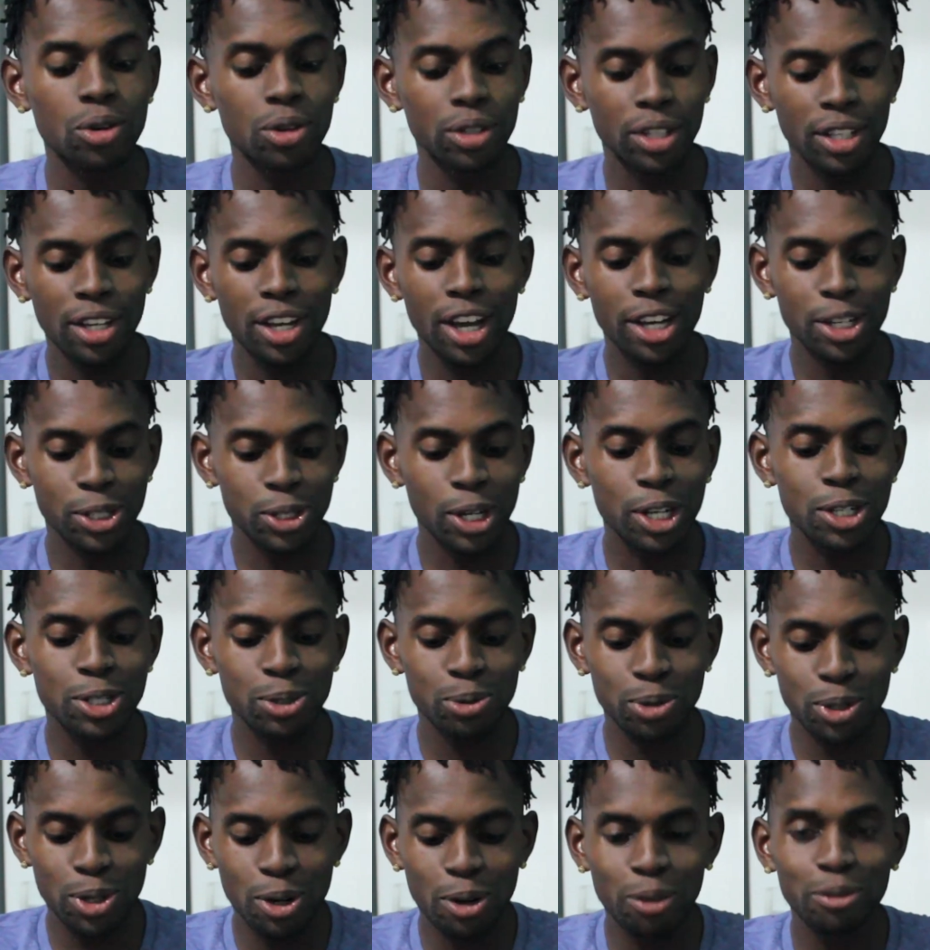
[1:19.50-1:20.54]
Okay, I
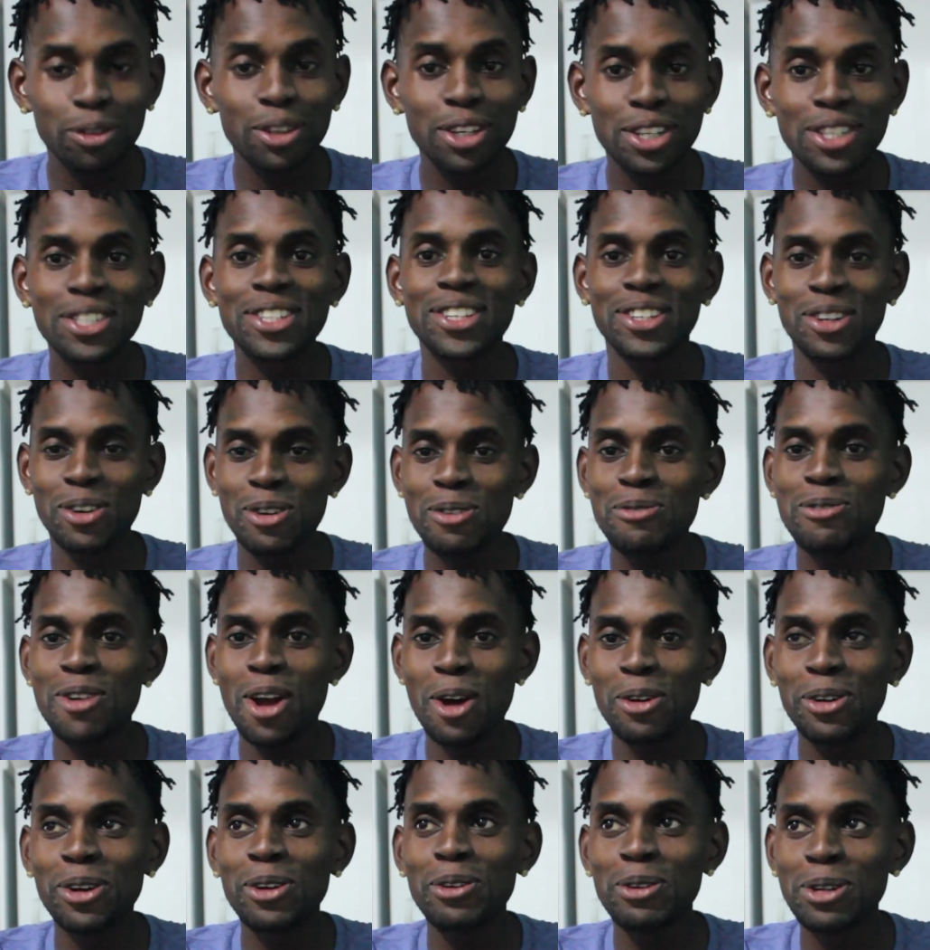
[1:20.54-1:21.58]
should love this.
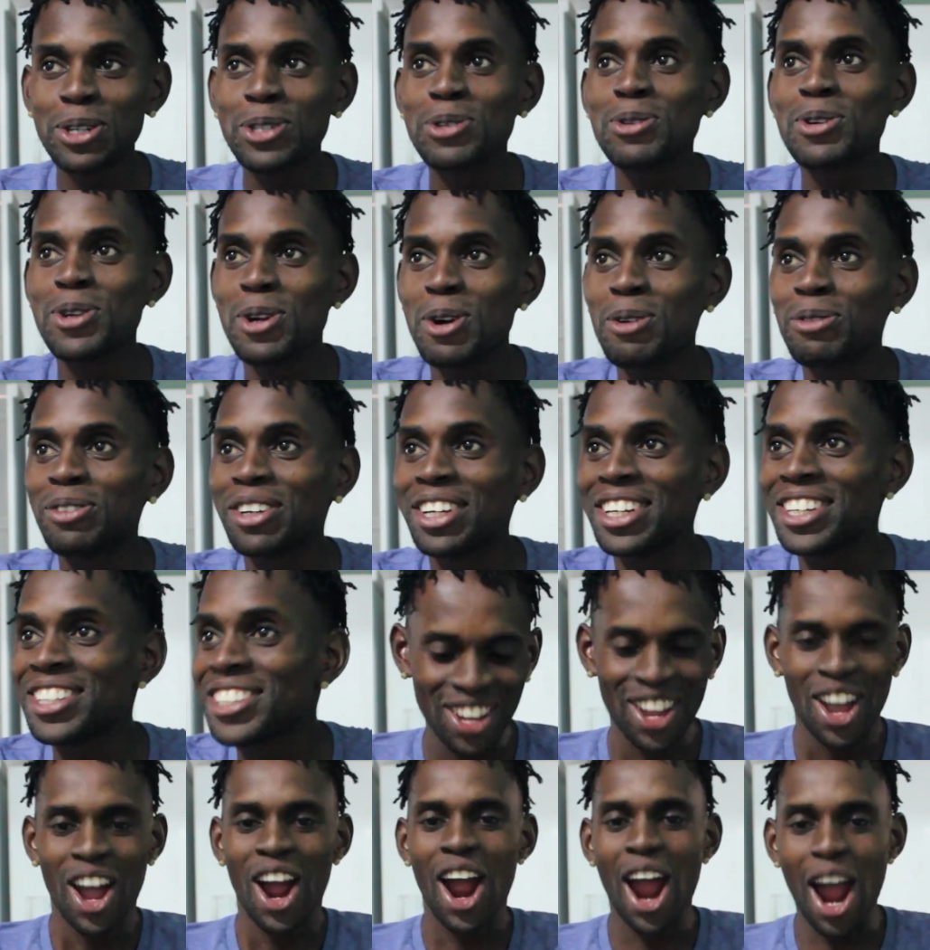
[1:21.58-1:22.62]
Vlogger, we should love this.
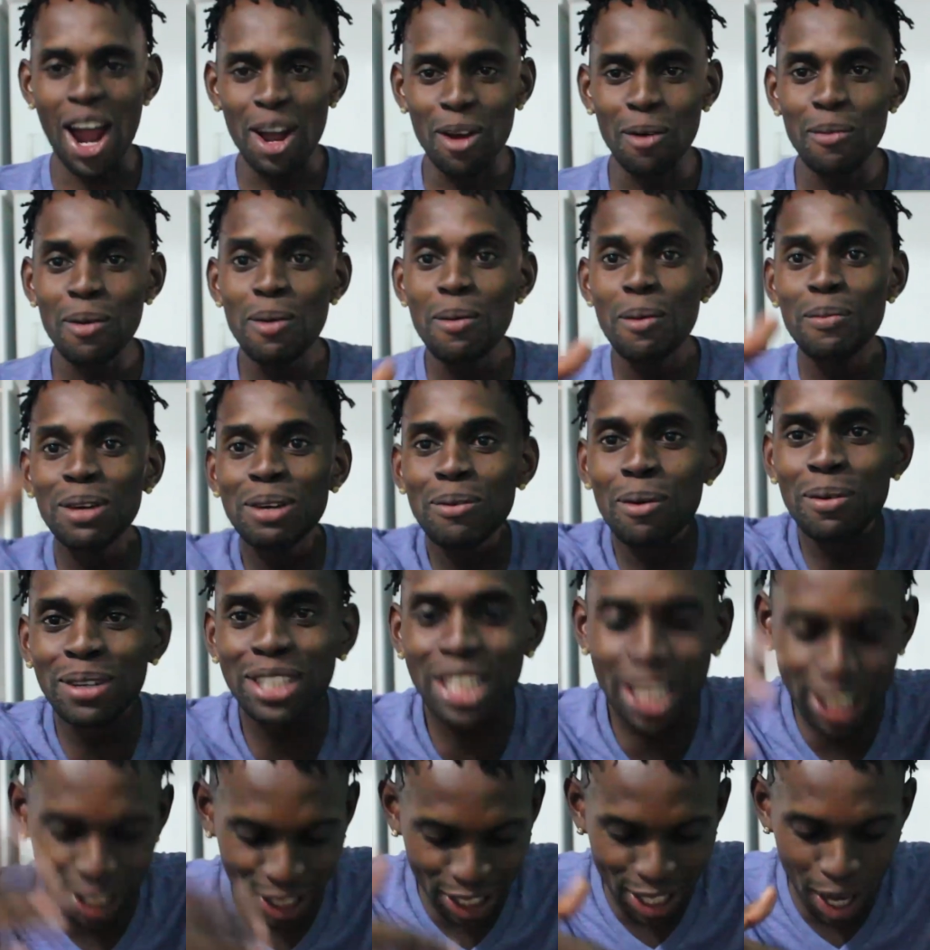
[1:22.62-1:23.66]
Alright, let me
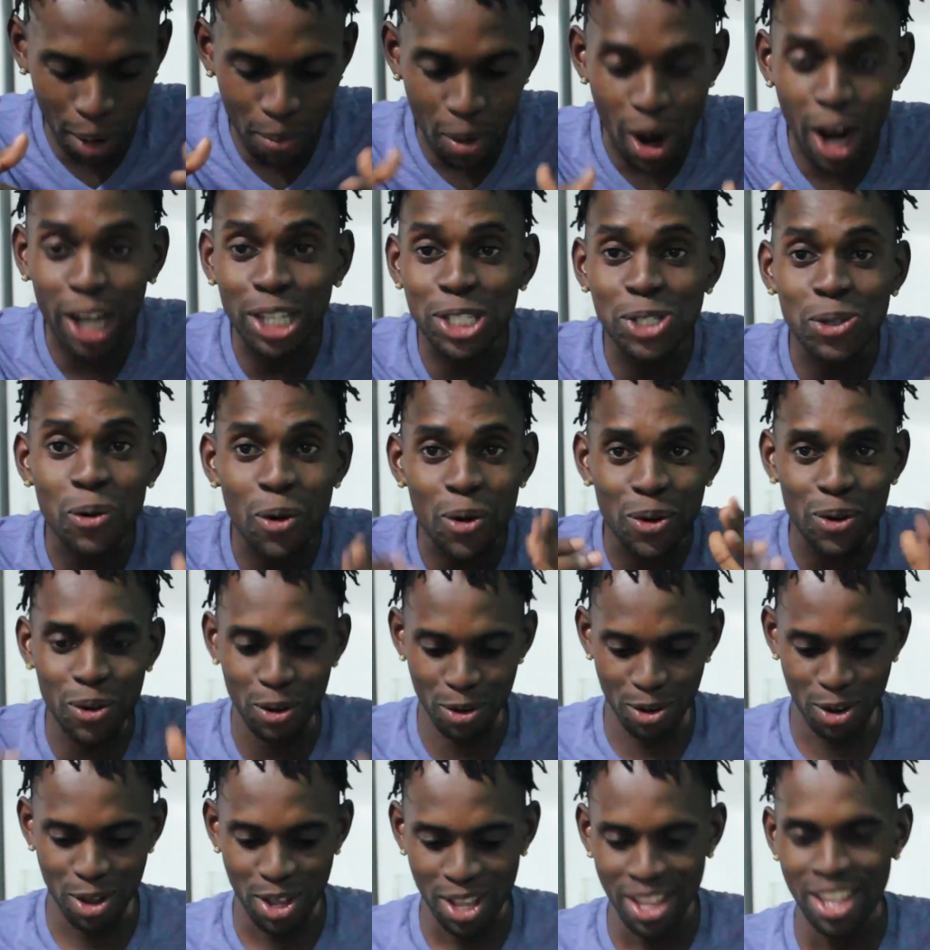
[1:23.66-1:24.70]
take the camera and show you.
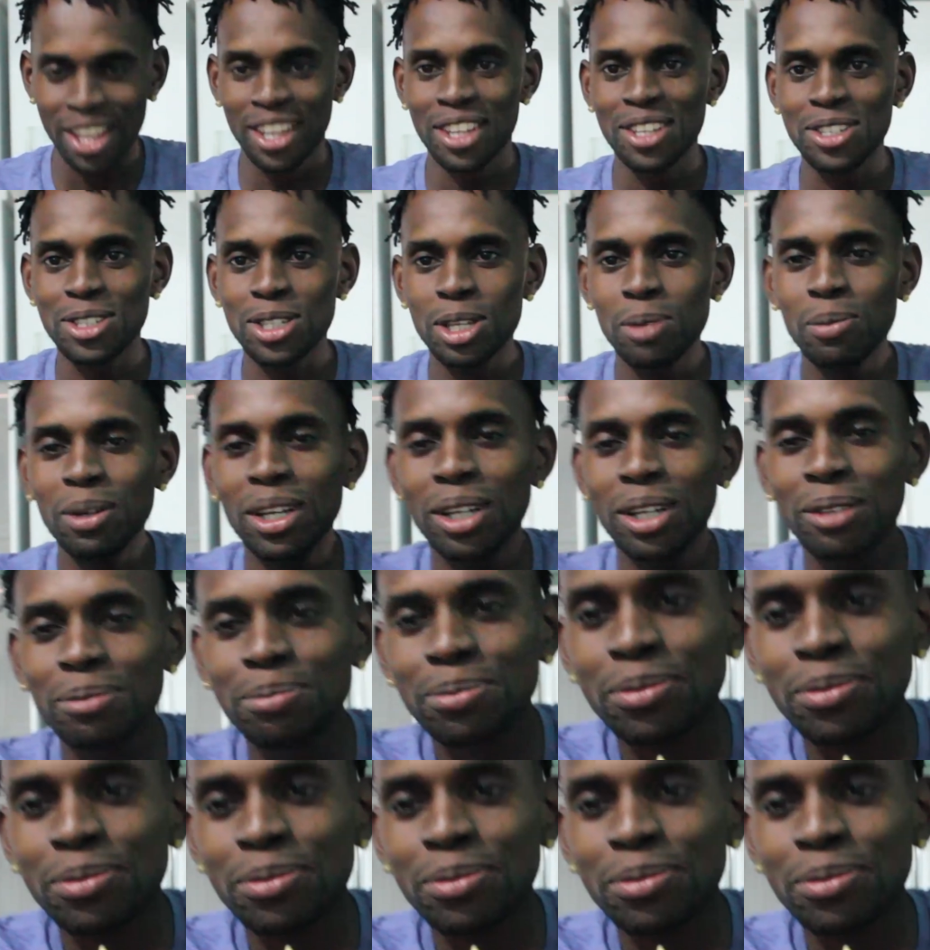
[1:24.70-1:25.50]
You see me?